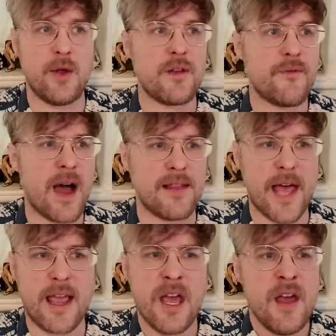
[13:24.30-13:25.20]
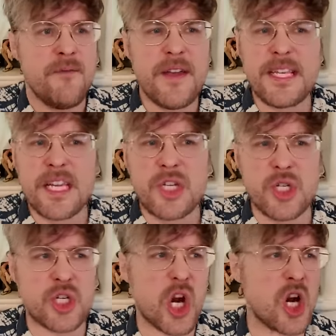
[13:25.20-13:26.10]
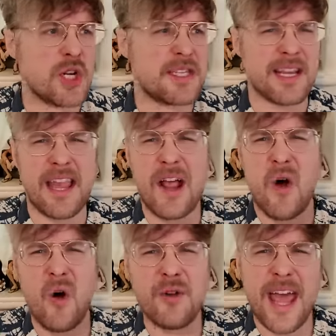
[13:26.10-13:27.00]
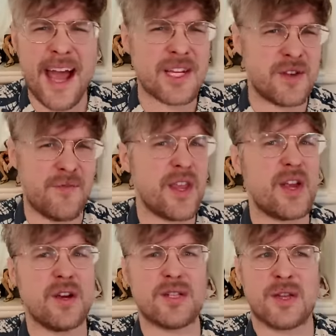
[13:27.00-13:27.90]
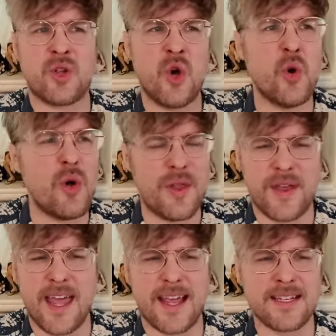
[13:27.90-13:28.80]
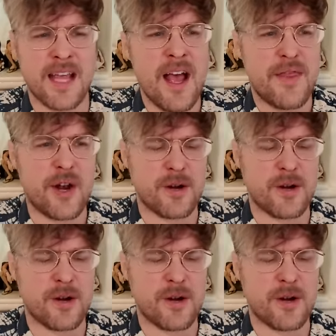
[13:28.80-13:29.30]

you can find like vintage shirts and like old action figures and cool things that